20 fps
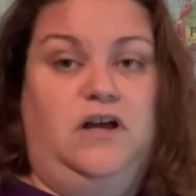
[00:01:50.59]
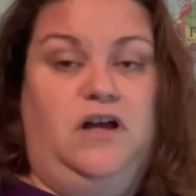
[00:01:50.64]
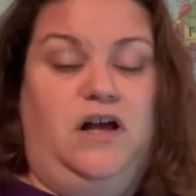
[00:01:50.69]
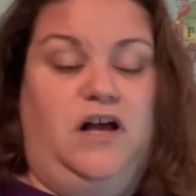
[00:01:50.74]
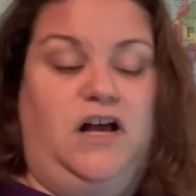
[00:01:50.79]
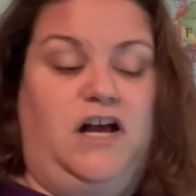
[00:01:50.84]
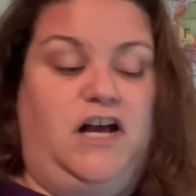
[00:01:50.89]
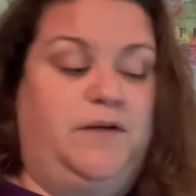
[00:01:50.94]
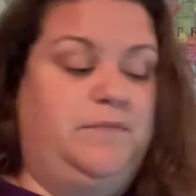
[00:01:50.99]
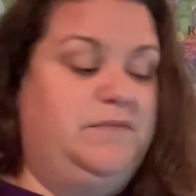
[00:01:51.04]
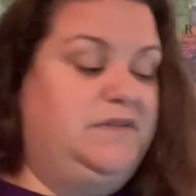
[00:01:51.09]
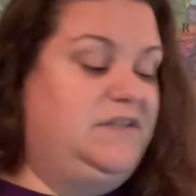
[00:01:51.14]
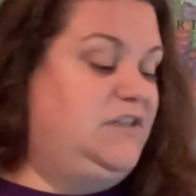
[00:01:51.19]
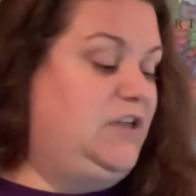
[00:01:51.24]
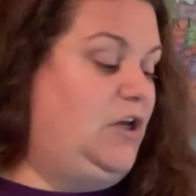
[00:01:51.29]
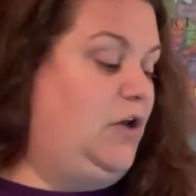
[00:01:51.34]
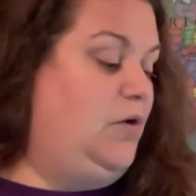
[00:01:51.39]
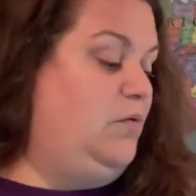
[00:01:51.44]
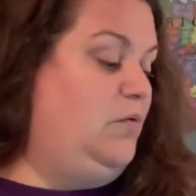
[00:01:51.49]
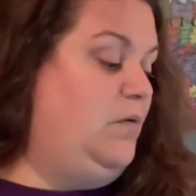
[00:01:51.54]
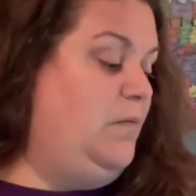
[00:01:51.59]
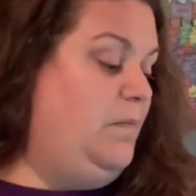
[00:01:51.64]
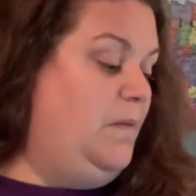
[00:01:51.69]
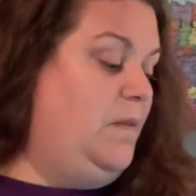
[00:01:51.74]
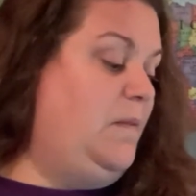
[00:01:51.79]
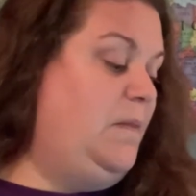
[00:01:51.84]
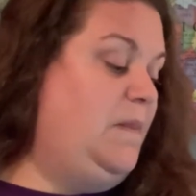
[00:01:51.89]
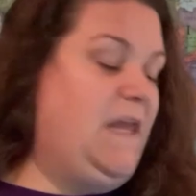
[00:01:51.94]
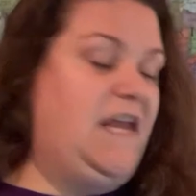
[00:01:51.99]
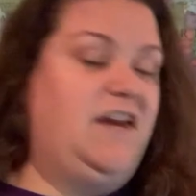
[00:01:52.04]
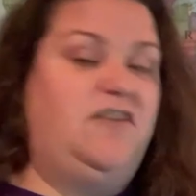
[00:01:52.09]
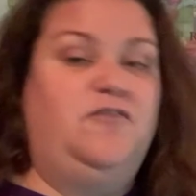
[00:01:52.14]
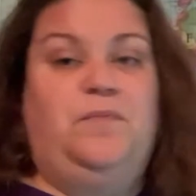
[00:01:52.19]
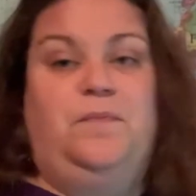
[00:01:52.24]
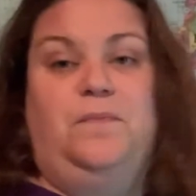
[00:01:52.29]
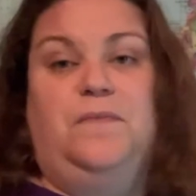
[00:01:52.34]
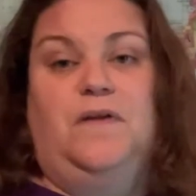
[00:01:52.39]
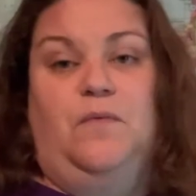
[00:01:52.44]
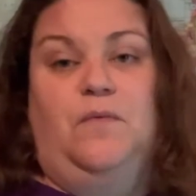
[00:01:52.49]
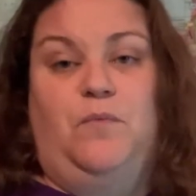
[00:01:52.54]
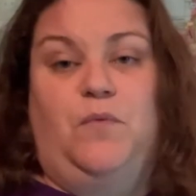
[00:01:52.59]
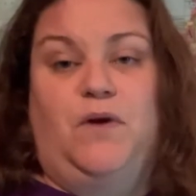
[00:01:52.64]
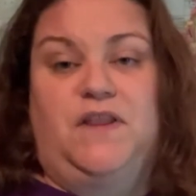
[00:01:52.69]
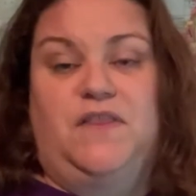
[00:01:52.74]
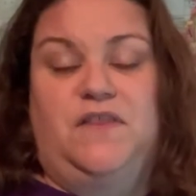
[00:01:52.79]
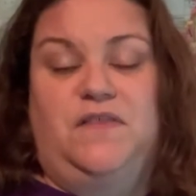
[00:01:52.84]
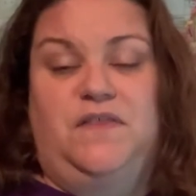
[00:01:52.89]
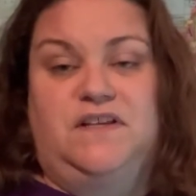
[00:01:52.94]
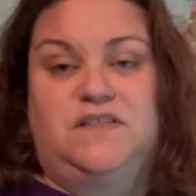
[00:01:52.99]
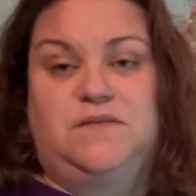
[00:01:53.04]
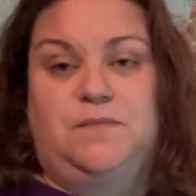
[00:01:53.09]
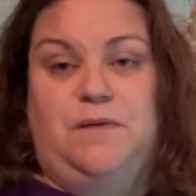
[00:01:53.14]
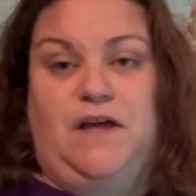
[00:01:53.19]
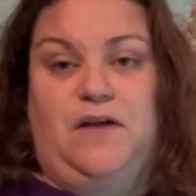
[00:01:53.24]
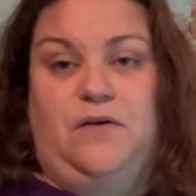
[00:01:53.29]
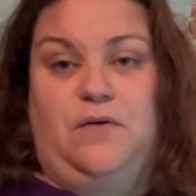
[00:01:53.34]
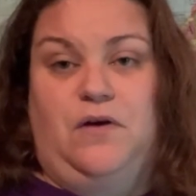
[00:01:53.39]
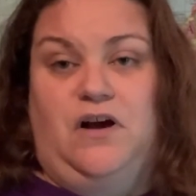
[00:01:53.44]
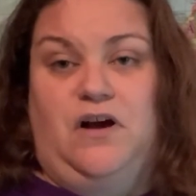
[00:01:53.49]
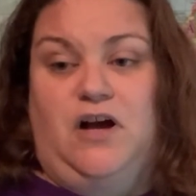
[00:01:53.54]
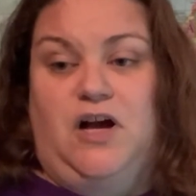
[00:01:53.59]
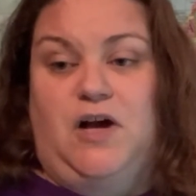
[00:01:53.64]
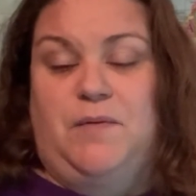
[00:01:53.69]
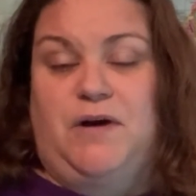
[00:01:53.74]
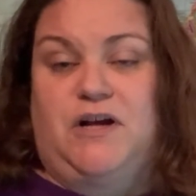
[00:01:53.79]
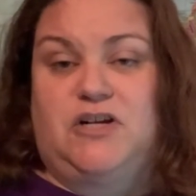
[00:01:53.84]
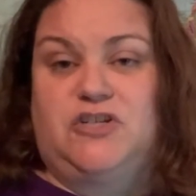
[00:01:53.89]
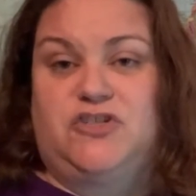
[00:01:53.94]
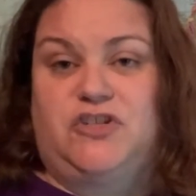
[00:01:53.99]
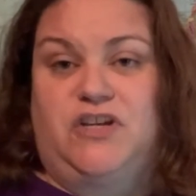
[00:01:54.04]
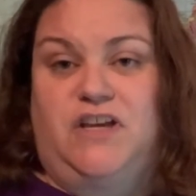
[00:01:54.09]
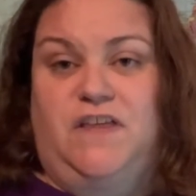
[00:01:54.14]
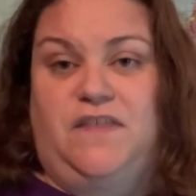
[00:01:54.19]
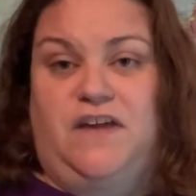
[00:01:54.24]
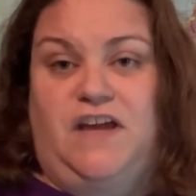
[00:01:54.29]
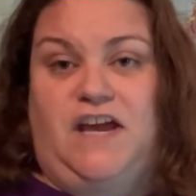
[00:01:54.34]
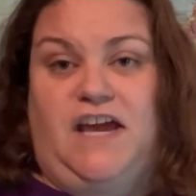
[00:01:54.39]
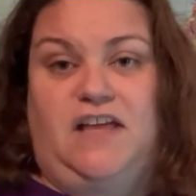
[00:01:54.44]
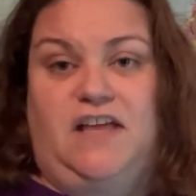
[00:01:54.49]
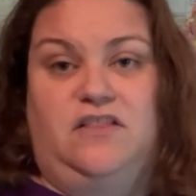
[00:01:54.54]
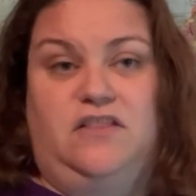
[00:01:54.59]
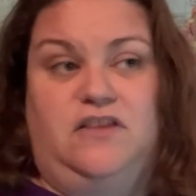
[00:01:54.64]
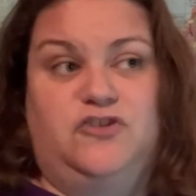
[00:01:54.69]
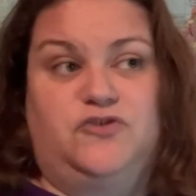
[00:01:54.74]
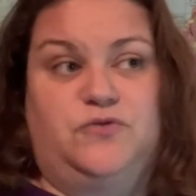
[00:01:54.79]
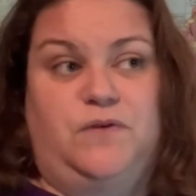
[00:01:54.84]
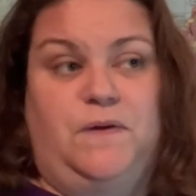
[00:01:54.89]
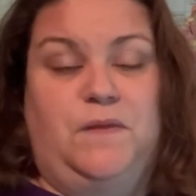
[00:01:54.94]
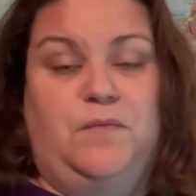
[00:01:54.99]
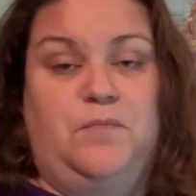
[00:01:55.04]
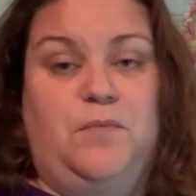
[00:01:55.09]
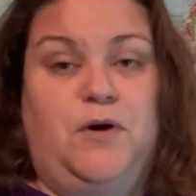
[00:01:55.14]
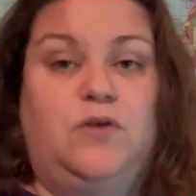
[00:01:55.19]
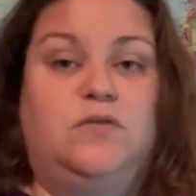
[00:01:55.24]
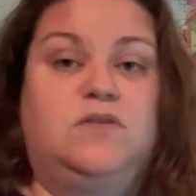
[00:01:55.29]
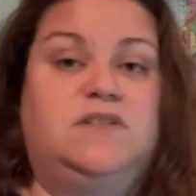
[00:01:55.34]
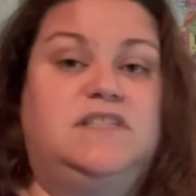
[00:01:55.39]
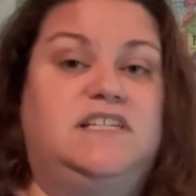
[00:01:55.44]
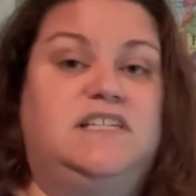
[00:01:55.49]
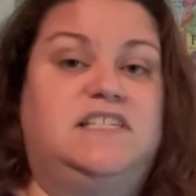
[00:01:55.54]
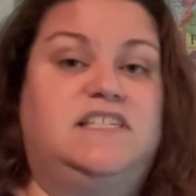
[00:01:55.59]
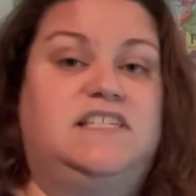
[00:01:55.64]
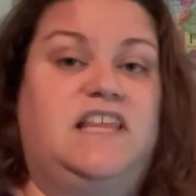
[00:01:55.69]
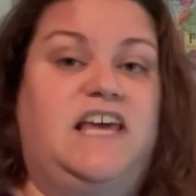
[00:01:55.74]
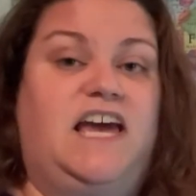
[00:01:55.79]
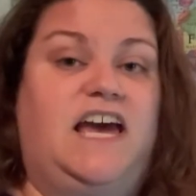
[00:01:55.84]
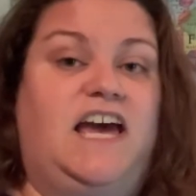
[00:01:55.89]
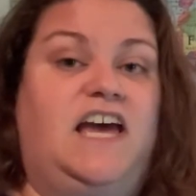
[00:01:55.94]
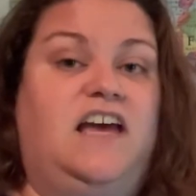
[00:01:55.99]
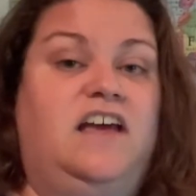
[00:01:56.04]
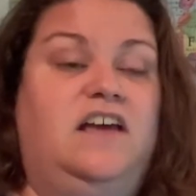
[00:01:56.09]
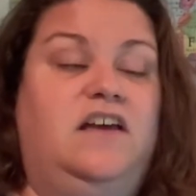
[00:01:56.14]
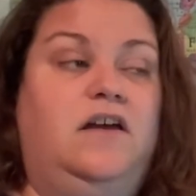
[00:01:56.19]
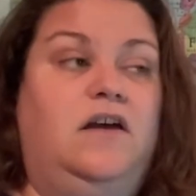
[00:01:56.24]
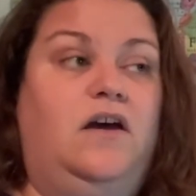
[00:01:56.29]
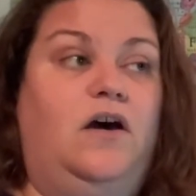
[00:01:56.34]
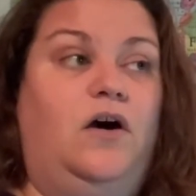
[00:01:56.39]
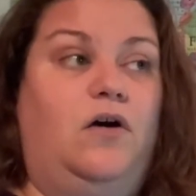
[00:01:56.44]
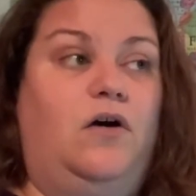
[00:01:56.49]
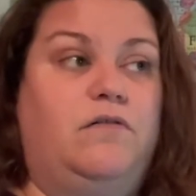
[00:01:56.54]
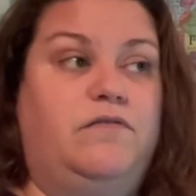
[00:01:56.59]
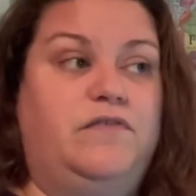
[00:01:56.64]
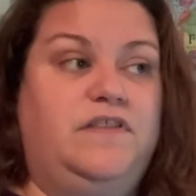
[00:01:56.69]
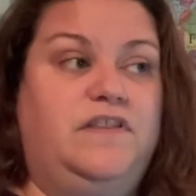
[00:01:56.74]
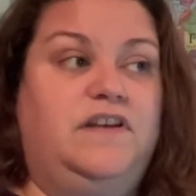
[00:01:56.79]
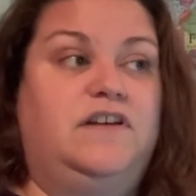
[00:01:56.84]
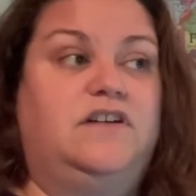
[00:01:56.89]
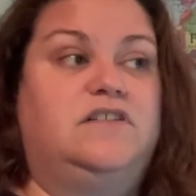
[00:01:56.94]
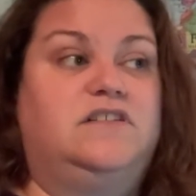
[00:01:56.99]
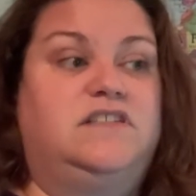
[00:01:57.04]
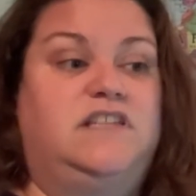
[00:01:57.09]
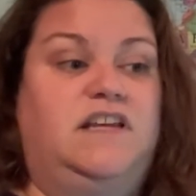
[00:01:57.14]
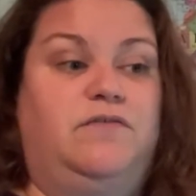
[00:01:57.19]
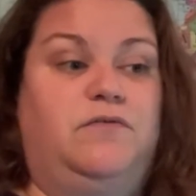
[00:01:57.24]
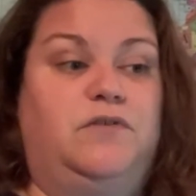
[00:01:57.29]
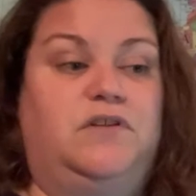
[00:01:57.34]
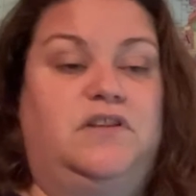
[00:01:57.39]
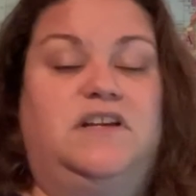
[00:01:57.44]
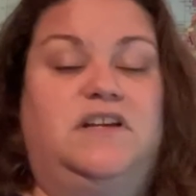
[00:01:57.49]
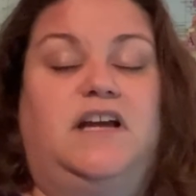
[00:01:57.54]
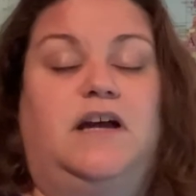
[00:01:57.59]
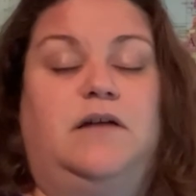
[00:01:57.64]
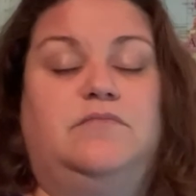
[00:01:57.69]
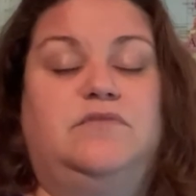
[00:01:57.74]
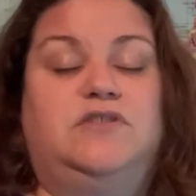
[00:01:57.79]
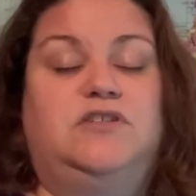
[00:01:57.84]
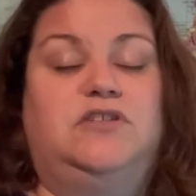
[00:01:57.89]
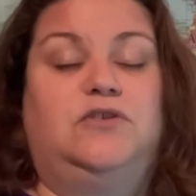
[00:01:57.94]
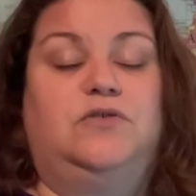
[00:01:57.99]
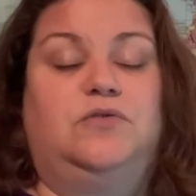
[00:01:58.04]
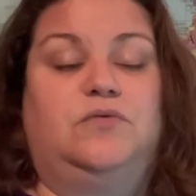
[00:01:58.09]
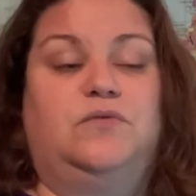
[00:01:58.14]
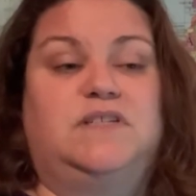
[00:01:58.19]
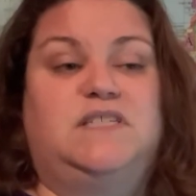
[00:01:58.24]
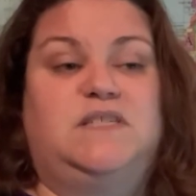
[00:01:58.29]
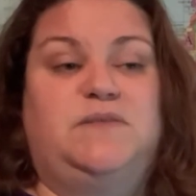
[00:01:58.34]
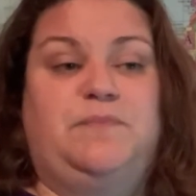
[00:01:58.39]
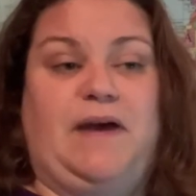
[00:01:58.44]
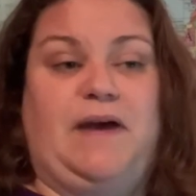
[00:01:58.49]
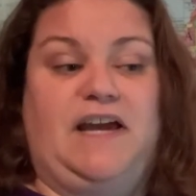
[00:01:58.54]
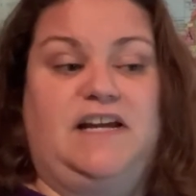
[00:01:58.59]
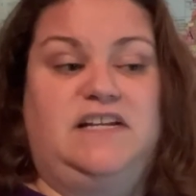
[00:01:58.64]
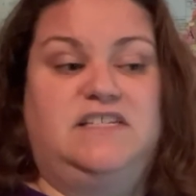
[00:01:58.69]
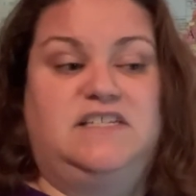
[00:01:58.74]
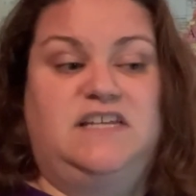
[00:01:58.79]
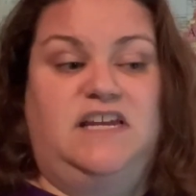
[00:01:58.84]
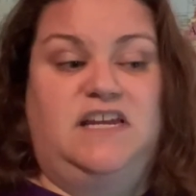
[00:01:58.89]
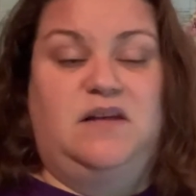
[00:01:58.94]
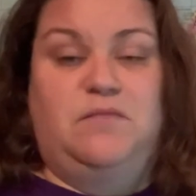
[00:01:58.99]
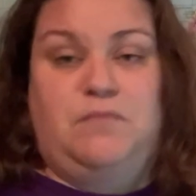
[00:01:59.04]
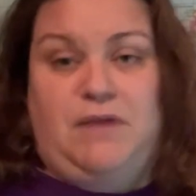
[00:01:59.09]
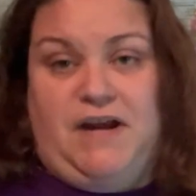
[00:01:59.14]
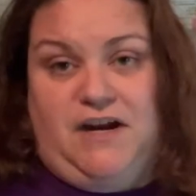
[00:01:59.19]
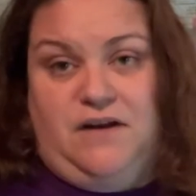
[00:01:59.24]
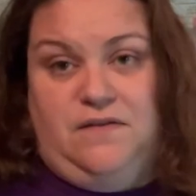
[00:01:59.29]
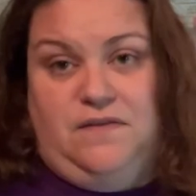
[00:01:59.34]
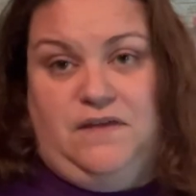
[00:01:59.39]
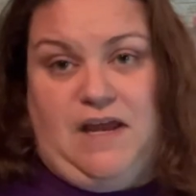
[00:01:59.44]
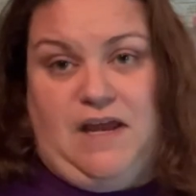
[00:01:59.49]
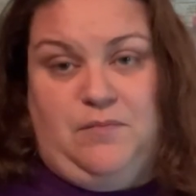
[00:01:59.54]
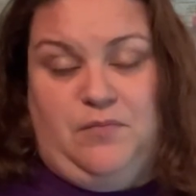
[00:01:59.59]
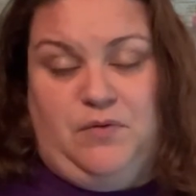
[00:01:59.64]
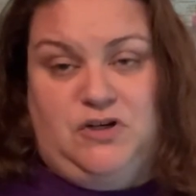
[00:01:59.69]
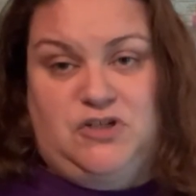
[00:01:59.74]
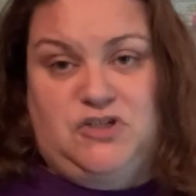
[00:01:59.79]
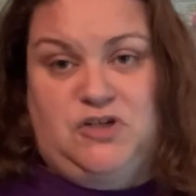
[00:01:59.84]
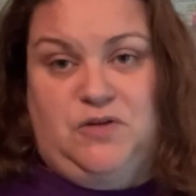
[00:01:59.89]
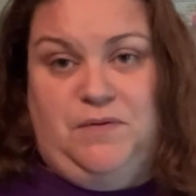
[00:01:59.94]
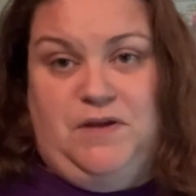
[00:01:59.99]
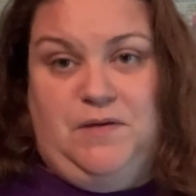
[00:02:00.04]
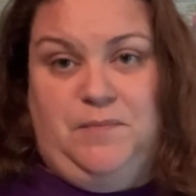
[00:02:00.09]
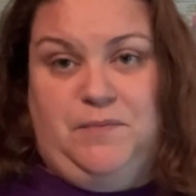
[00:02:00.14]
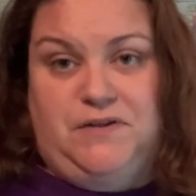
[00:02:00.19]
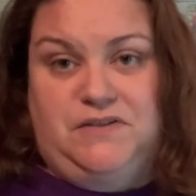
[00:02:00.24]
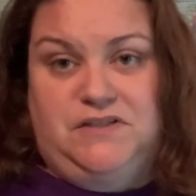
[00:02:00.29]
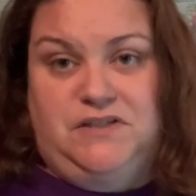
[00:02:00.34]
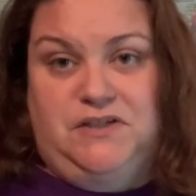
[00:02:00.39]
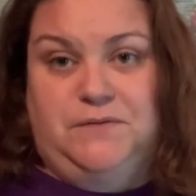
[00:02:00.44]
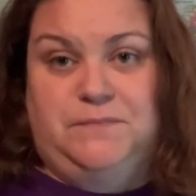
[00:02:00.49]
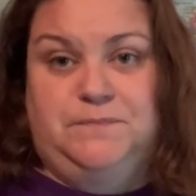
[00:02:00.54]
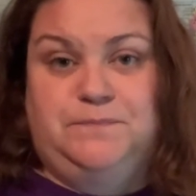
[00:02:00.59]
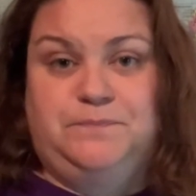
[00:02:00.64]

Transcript: Um, so native, one of the things about um, Australia that I enjoyed the most is that over the years, they've really come to respect and admire the Aboriginal people too.